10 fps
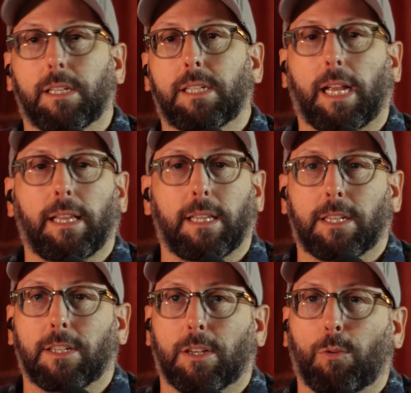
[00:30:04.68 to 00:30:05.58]
to say
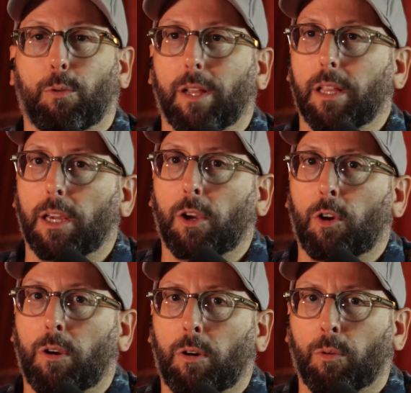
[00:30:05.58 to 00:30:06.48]
this is a really
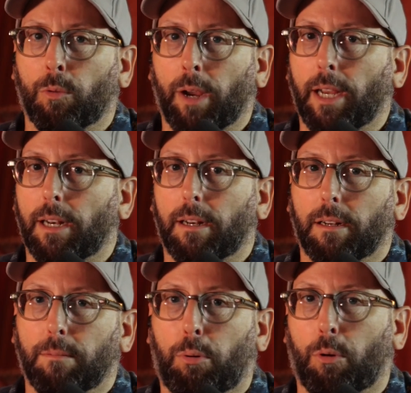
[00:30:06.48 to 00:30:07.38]
great
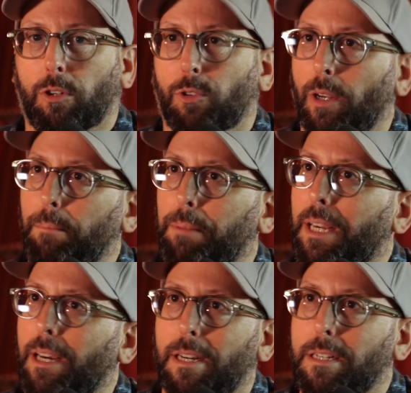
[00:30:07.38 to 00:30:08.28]
portrait
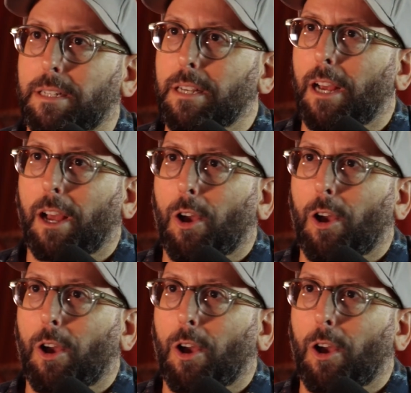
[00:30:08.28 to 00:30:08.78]
because